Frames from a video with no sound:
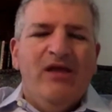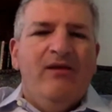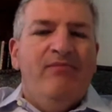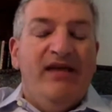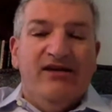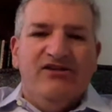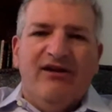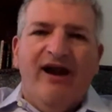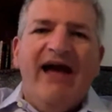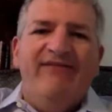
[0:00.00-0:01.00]
because
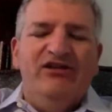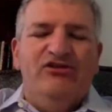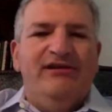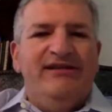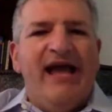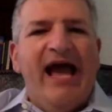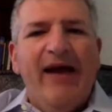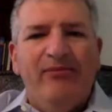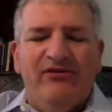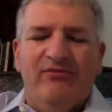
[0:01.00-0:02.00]
they're having to
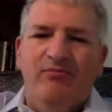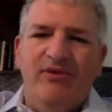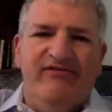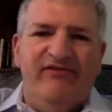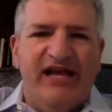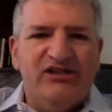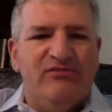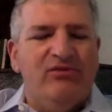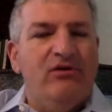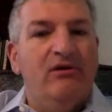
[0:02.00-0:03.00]
adapt, be
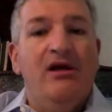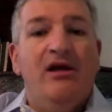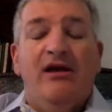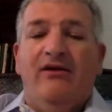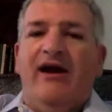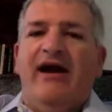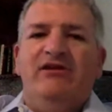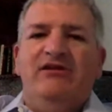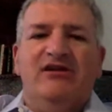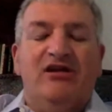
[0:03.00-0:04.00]
flexible. They're
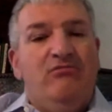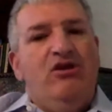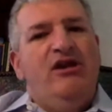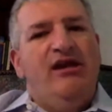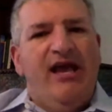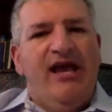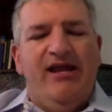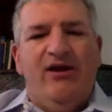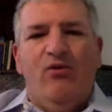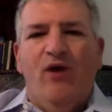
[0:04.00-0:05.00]
having to communicate
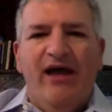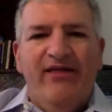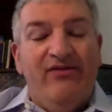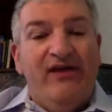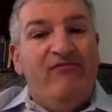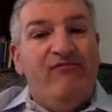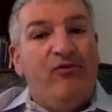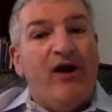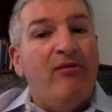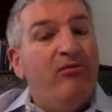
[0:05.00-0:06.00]
in a way that they've
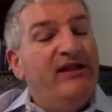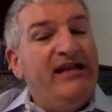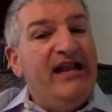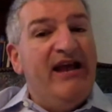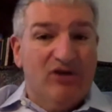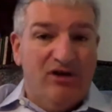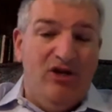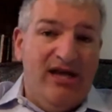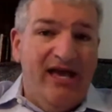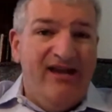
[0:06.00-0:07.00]
probably never
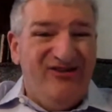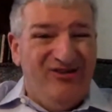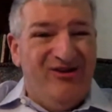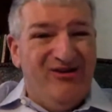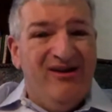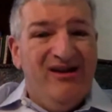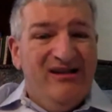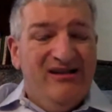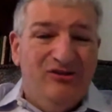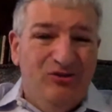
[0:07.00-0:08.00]
communicated
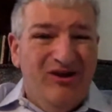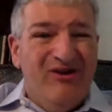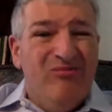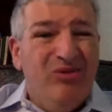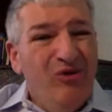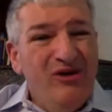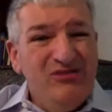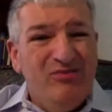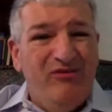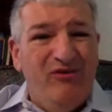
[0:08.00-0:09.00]
to their
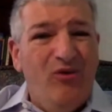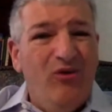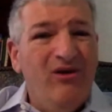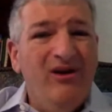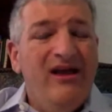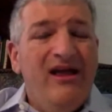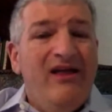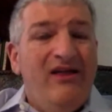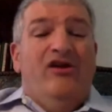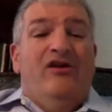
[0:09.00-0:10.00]
employees before.
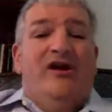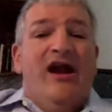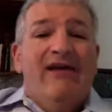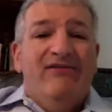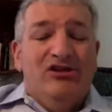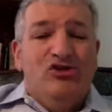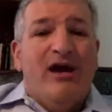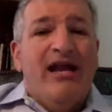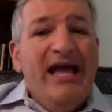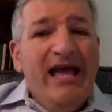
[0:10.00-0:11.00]
They're having to
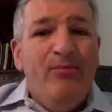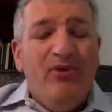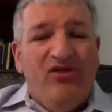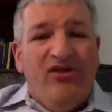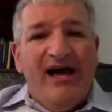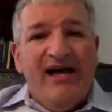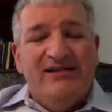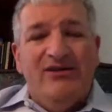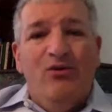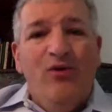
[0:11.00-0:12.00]
try to
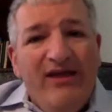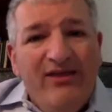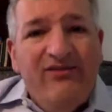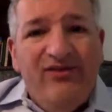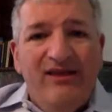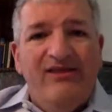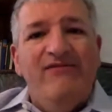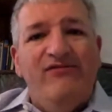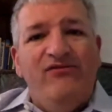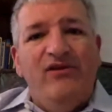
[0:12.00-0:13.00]
empathize in a way that
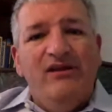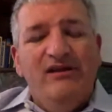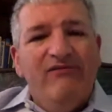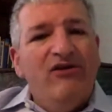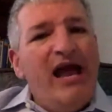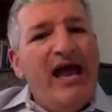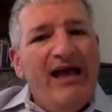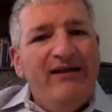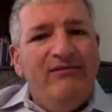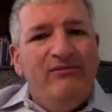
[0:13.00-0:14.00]
they've never
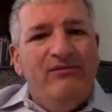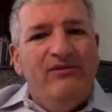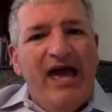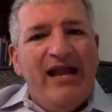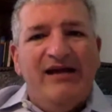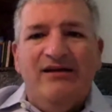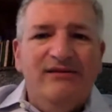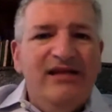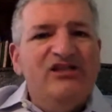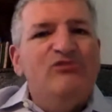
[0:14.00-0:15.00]
had
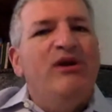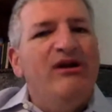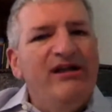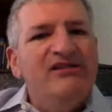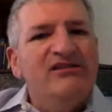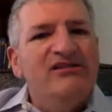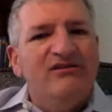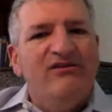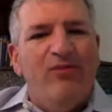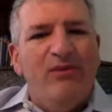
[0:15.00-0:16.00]
that experience of
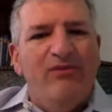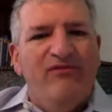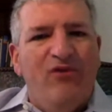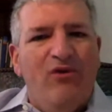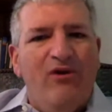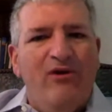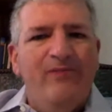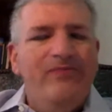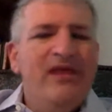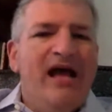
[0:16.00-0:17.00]
developing before.
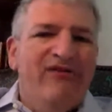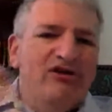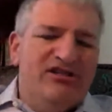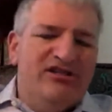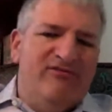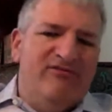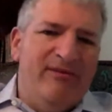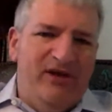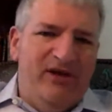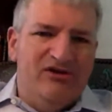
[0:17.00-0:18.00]
I've heard some of
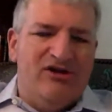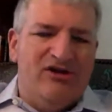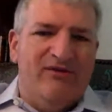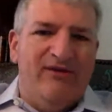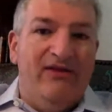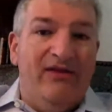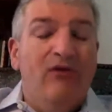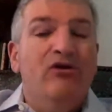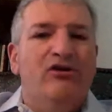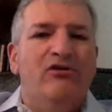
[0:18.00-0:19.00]
my peers talk about they
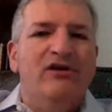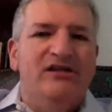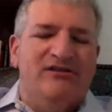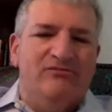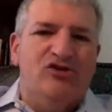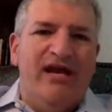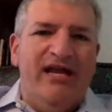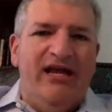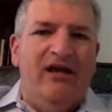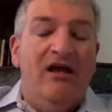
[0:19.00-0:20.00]
were doing some
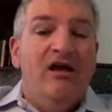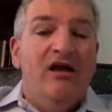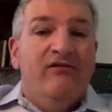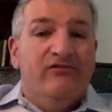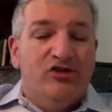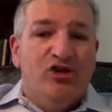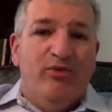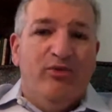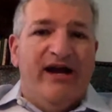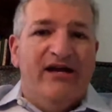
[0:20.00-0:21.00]
training for
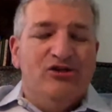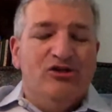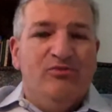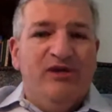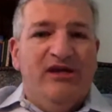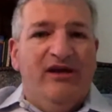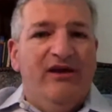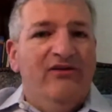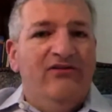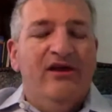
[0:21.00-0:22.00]
supervisors
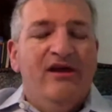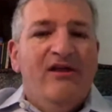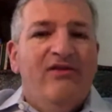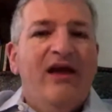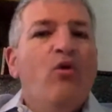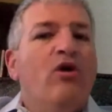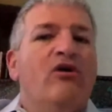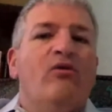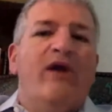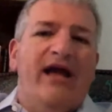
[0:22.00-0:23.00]
because they weren't
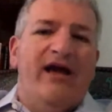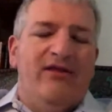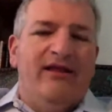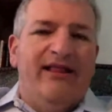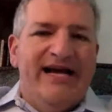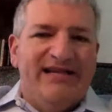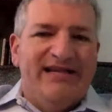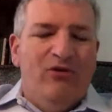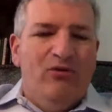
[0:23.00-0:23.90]
around the last time we